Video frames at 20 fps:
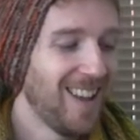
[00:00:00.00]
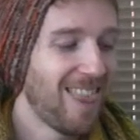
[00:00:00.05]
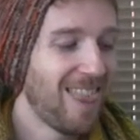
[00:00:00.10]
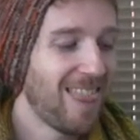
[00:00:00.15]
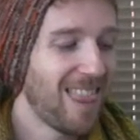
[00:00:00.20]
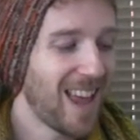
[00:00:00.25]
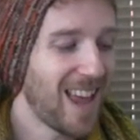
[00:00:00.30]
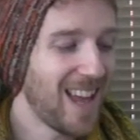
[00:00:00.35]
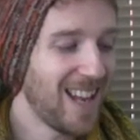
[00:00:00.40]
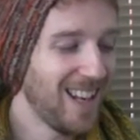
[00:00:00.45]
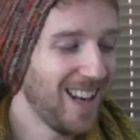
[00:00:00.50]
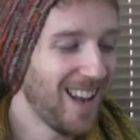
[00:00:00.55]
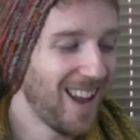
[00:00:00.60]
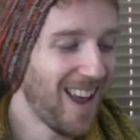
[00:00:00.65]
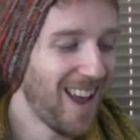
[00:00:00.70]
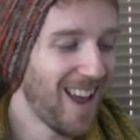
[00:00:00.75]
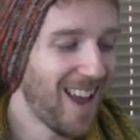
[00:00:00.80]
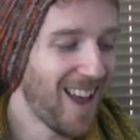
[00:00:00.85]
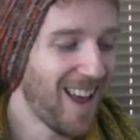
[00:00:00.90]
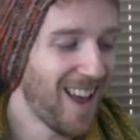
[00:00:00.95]
Then
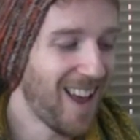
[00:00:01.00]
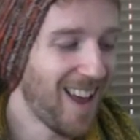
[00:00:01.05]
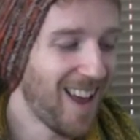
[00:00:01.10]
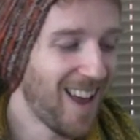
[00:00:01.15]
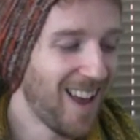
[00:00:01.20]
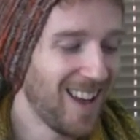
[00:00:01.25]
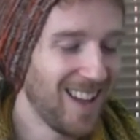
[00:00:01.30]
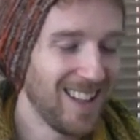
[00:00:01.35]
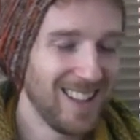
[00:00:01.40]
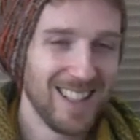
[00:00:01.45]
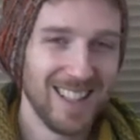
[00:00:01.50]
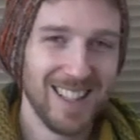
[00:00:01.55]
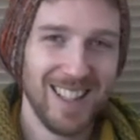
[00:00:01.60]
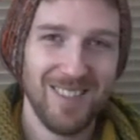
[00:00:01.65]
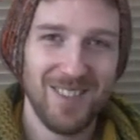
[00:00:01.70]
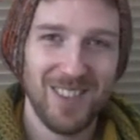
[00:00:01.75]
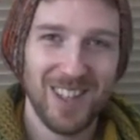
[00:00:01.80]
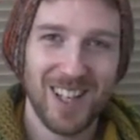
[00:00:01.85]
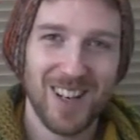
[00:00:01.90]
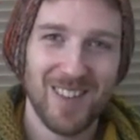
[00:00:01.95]

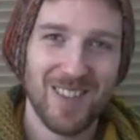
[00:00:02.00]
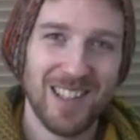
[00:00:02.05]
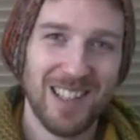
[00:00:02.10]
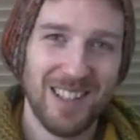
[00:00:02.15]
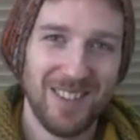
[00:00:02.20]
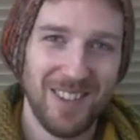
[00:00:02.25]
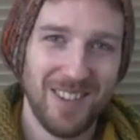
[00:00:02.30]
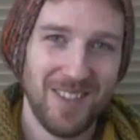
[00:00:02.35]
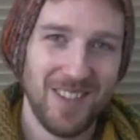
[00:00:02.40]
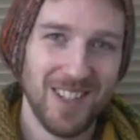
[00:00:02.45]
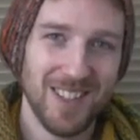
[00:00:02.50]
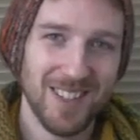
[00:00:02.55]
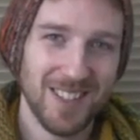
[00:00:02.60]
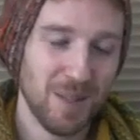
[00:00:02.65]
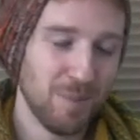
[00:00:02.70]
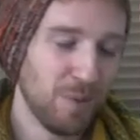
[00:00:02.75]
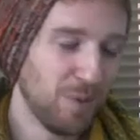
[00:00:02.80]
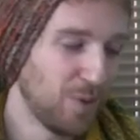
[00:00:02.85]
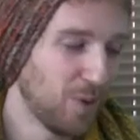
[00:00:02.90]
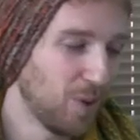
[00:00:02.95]
leave me a comment if you've used
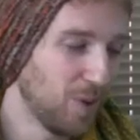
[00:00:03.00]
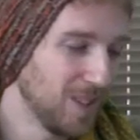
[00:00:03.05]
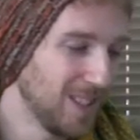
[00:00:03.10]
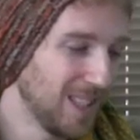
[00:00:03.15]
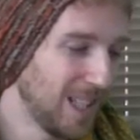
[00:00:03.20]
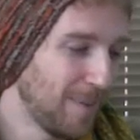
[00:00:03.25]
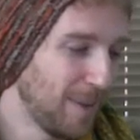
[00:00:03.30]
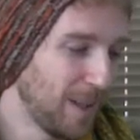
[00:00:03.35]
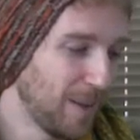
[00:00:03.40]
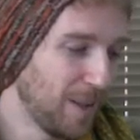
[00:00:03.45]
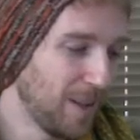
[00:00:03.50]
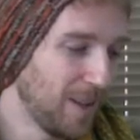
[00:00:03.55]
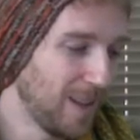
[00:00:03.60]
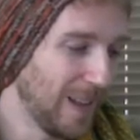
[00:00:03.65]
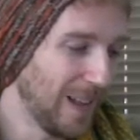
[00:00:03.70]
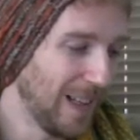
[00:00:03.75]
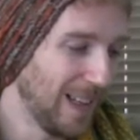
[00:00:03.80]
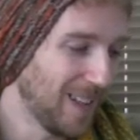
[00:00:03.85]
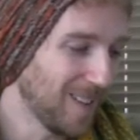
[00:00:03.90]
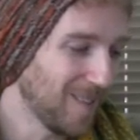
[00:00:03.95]
it before, so let me know what you
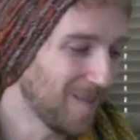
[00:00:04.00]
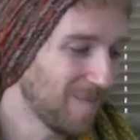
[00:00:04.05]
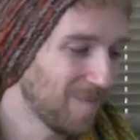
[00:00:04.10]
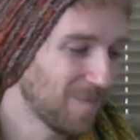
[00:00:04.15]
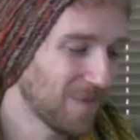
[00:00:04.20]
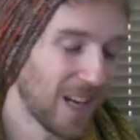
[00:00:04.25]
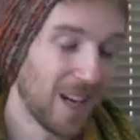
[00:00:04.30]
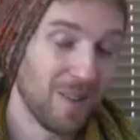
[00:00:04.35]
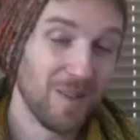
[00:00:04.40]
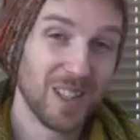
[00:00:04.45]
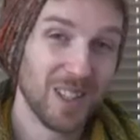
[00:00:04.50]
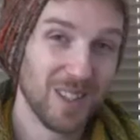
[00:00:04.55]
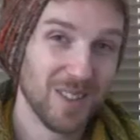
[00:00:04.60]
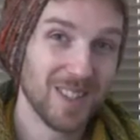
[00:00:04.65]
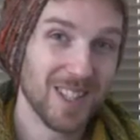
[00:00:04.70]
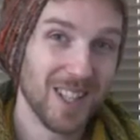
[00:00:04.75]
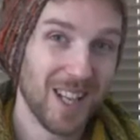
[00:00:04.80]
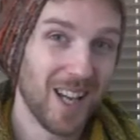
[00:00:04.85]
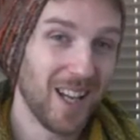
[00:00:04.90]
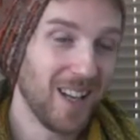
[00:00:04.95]
think. I would love
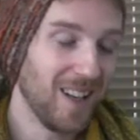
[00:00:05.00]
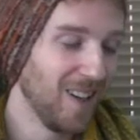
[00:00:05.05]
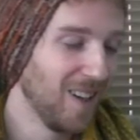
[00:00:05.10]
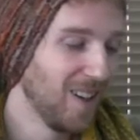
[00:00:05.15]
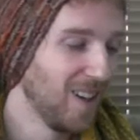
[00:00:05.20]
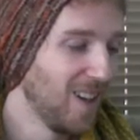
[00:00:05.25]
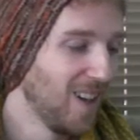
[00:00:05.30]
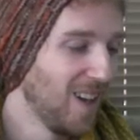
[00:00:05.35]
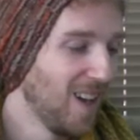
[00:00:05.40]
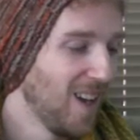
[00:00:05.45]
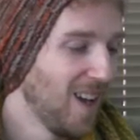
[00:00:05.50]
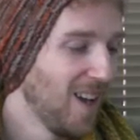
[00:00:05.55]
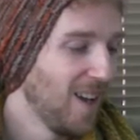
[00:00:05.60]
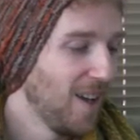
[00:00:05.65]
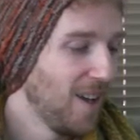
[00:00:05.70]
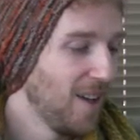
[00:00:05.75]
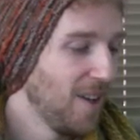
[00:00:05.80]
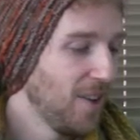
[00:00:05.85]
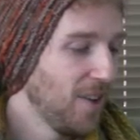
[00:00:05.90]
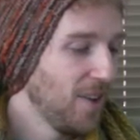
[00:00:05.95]
to know.
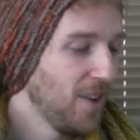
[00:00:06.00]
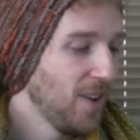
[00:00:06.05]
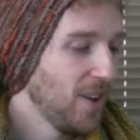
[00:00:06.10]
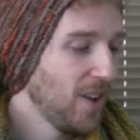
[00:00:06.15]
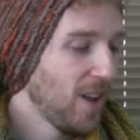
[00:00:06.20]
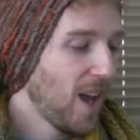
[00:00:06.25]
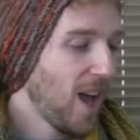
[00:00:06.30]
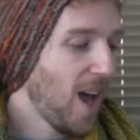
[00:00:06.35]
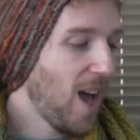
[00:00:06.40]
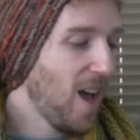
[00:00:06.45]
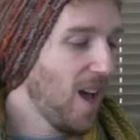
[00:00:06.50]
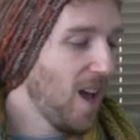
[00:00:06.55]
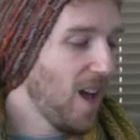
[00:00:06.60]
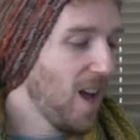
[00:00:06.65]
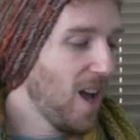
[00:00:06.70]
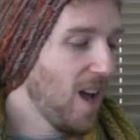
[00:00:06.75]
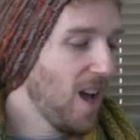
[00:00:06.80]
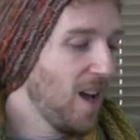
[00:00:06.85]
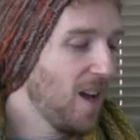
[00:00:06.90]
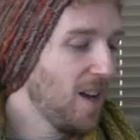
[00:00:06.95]

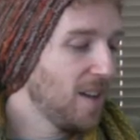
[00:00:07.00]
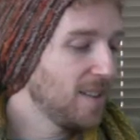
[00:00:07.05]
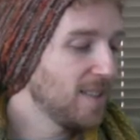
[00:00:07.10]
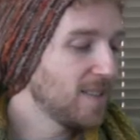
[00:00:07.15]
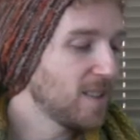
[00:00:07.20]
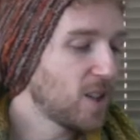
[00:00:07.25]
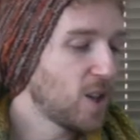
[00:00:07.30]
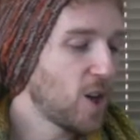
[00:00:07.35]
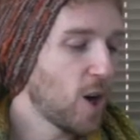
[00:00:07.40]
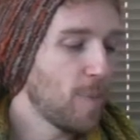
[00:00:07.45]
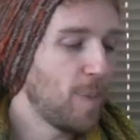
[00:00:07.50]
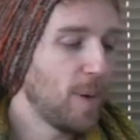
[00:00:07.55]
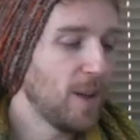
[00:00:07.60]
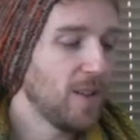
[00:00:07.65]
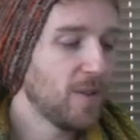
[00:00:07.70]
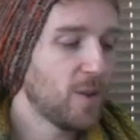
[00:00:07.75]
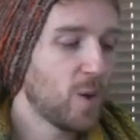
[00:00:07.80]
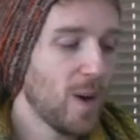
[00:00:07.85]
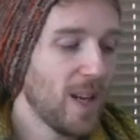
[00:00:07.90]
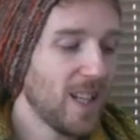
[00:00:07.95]
There's a couple
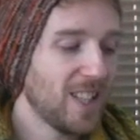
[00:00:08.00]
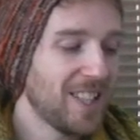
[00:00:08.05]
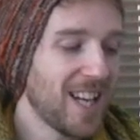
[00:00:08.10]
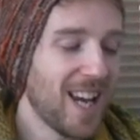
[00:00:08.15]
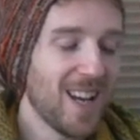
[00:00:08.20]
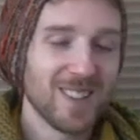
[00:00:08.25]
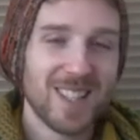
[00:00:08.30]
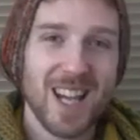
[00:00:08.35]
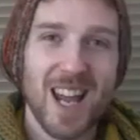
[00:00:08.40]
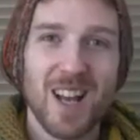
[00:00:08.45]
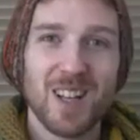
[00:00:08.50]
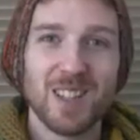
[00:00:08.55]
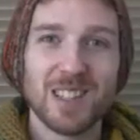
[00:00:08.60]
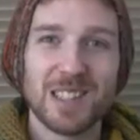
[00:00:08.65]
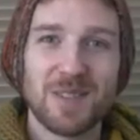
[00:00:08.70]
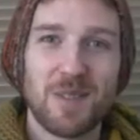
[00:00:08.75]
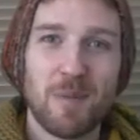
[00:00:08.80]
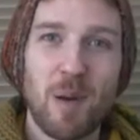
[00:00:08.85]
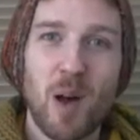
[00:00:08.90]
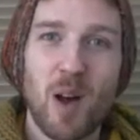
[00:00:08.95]
of quick shout
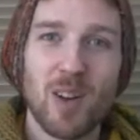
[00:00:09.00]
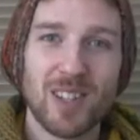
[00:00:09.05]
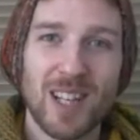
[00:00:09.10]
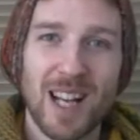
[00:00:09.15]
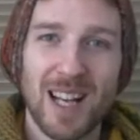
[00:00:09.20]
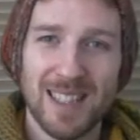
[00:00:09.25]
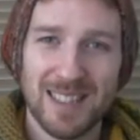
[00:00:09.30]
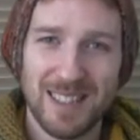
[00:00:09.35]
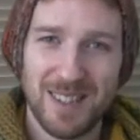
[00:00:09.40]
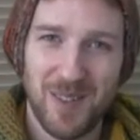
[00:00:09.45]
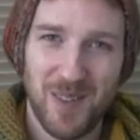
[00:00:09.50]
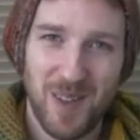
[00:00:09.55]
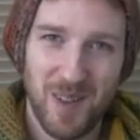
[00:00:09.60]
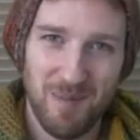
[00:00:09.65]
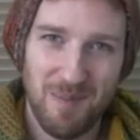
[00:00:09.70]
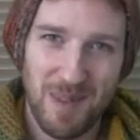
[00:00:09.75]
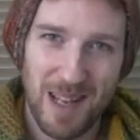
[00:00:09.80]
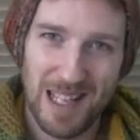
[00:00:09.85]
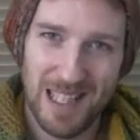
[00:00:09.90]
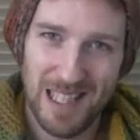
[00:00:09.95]
outs for podcasts who've
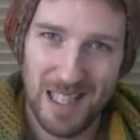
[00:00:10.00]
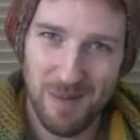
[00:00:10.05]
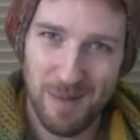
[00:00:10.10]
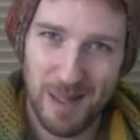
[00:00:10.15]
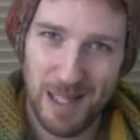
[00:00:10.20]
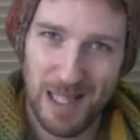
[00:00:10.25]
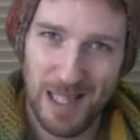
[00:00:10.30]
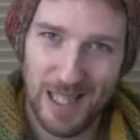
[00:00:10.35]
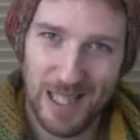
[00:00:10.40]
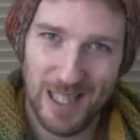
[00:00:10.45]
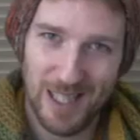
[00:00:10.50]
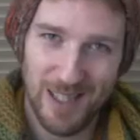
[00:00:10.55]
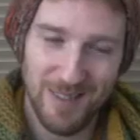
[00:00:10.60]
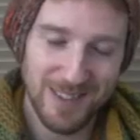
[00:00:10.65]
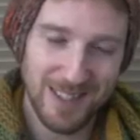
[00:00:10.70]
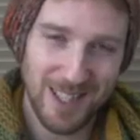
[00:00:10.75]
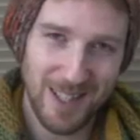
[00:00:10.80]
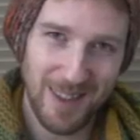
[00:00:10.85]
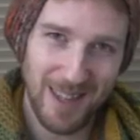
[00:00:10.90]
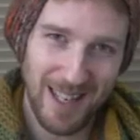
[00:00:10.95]
given me a little bit of love,
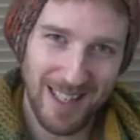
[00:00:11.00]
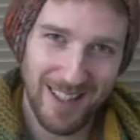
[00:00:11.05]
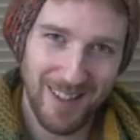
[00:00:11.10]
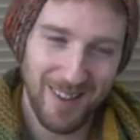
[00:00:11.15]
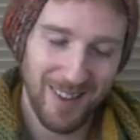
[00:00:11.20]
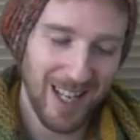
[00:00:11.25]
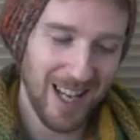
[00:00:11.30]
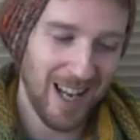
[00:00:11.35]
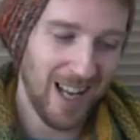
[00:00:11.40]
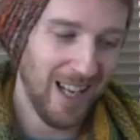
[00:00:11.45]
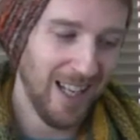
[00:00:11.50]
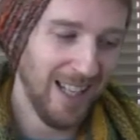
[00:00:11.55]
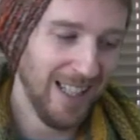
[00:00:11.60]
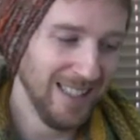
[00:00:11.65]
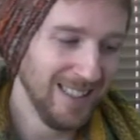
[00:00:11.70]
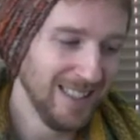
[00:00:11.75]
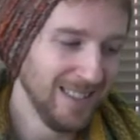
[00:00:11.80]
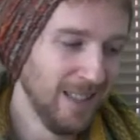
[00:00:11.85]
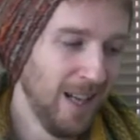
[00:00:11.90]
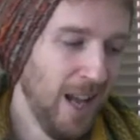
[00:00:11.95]
so thank you
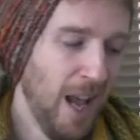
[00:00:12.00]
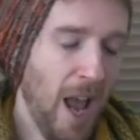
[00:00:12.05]
guys.